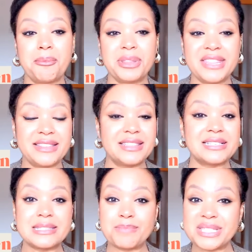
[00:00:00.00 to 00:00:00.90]
but then the
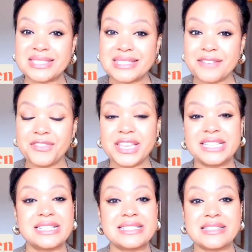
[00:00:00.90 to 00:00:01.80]

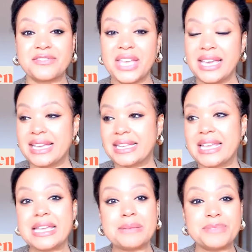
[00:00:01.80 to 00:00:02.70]
specificness of
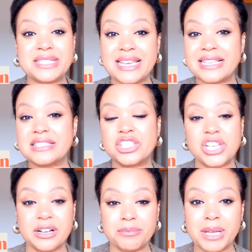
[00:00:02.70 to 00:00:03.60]
names, dates,
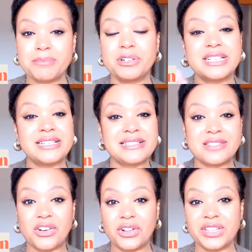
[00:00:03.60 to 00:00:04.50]
shared memories,
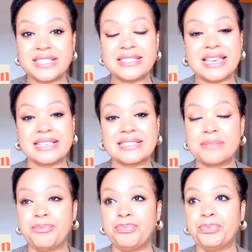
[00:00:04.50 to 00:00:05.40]
all these things.
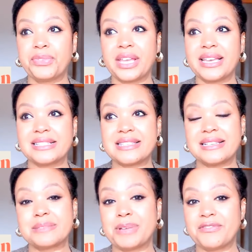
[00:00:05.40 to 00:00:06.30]

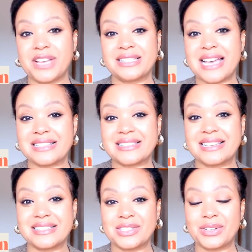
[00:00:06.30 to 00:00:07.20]
It's been
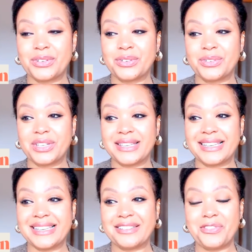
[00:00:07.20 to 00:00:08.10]
fantastic. So
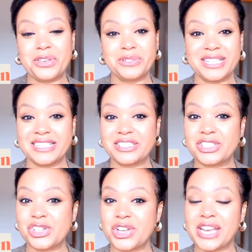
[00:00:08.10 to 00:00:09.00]
if you would like to
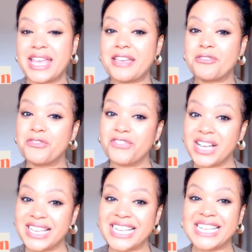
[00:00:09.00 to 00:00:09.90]
join a
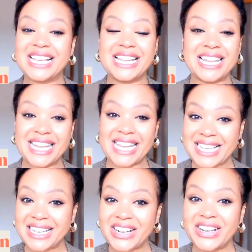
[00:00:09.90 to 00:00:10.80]
fun,
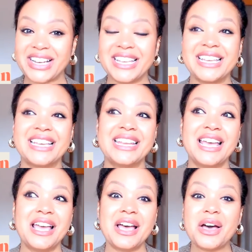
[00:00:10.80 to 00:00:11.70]
lighthearted,